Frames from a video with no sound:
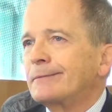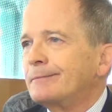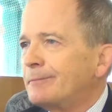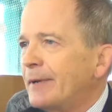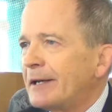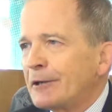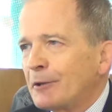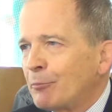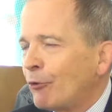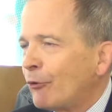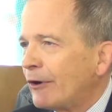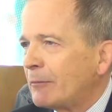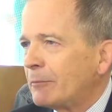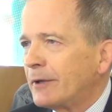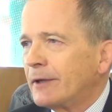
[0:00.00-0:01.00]
make an
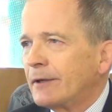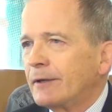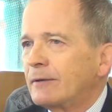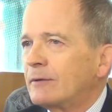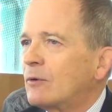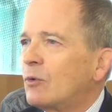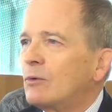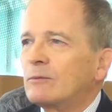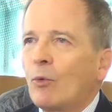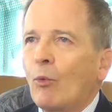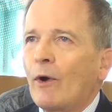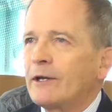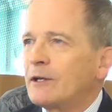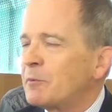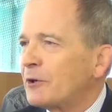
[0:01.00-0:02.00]
appointment,
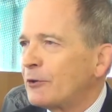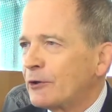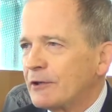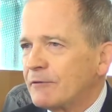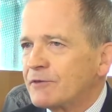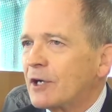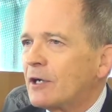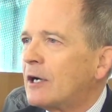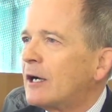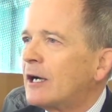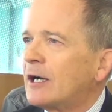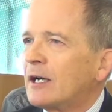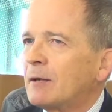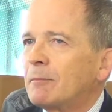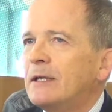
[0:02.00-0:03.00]
wait a period of
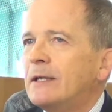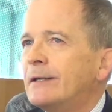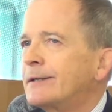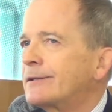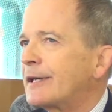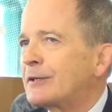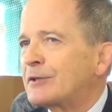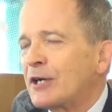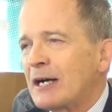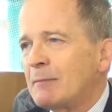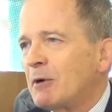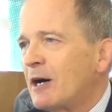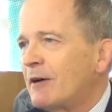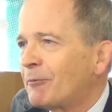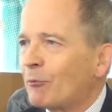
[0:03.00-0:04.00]
time, take
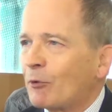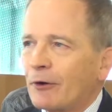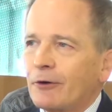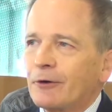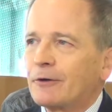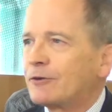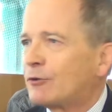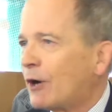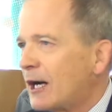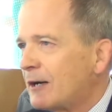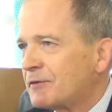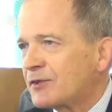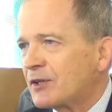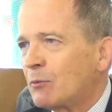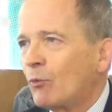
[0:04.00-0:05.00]
time off work,
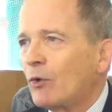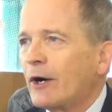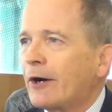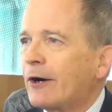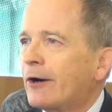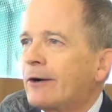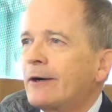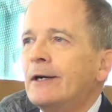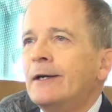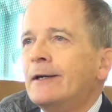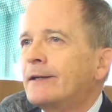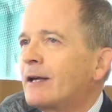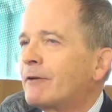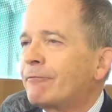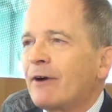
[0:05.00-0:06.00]
drive somewhere,
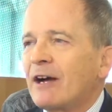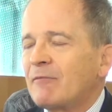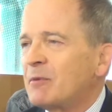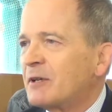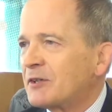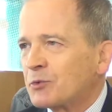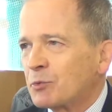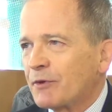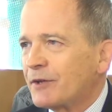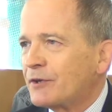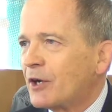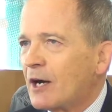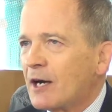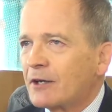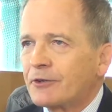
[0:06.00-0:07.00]
get 5 minutes with a
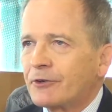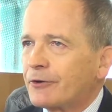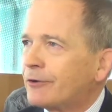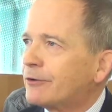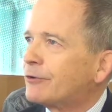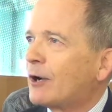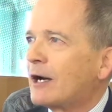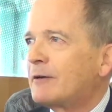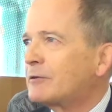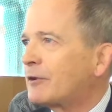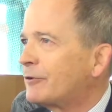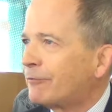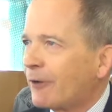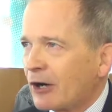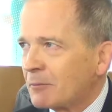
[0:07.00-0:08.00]
doctor, drive to
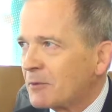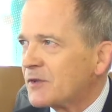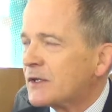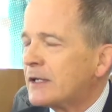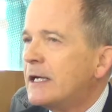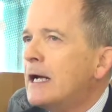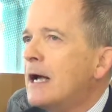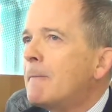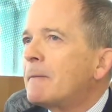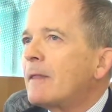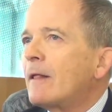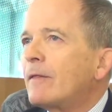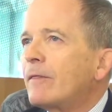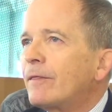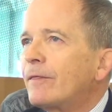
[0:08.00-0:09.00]
the pharmacy.
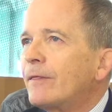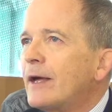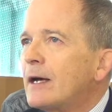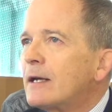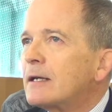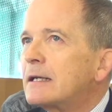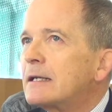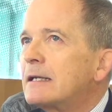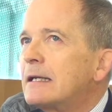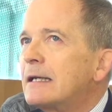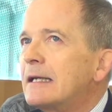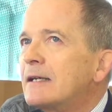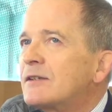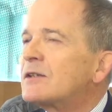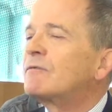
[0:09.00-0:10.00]
That
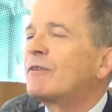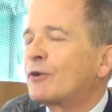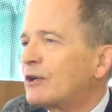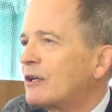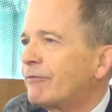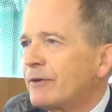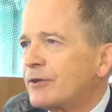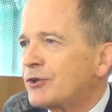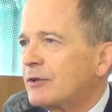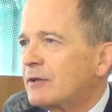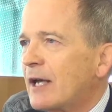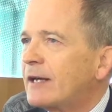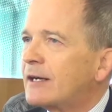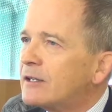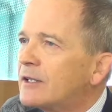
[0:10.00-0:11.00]
isn't very efficient,
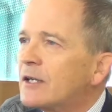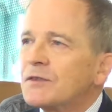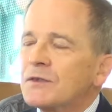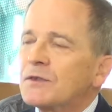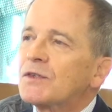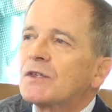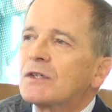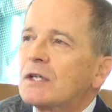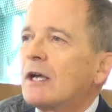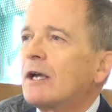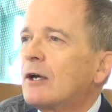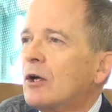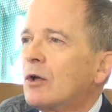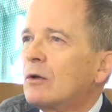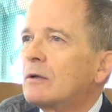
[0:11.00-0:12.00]
and it doesn't
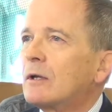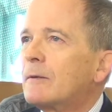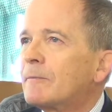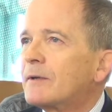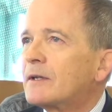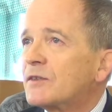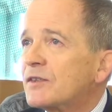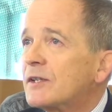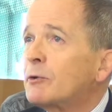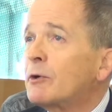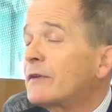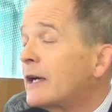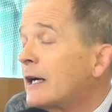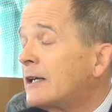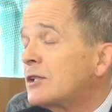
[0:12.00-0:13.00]
scale considering
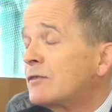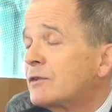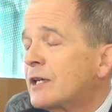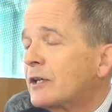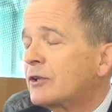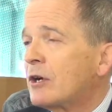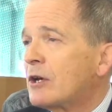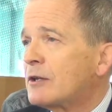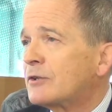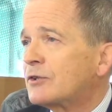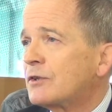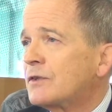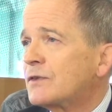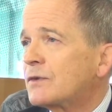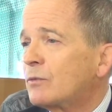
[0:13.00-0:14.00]
the kinds of technologies